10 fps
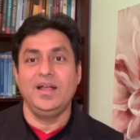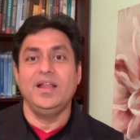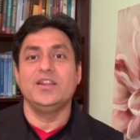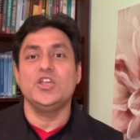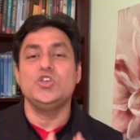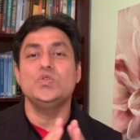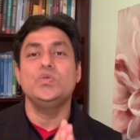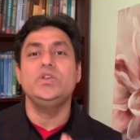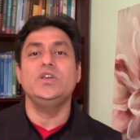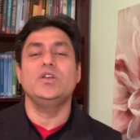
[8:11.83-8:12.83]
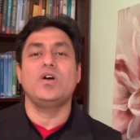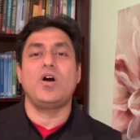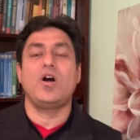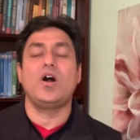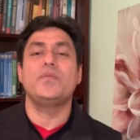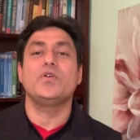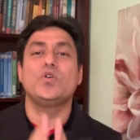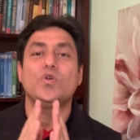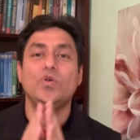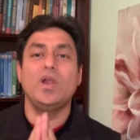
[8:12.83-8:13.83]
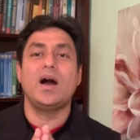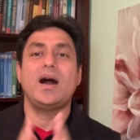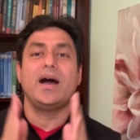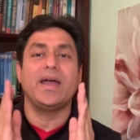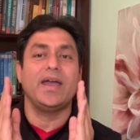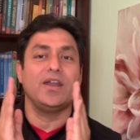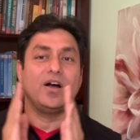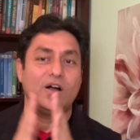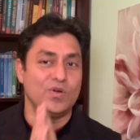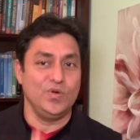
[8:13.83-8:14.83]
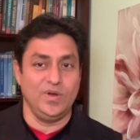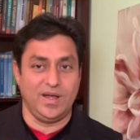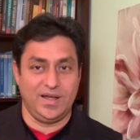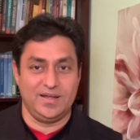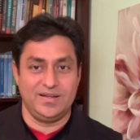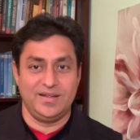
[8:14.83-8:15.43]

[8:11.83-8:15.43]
The union of Kula and Akula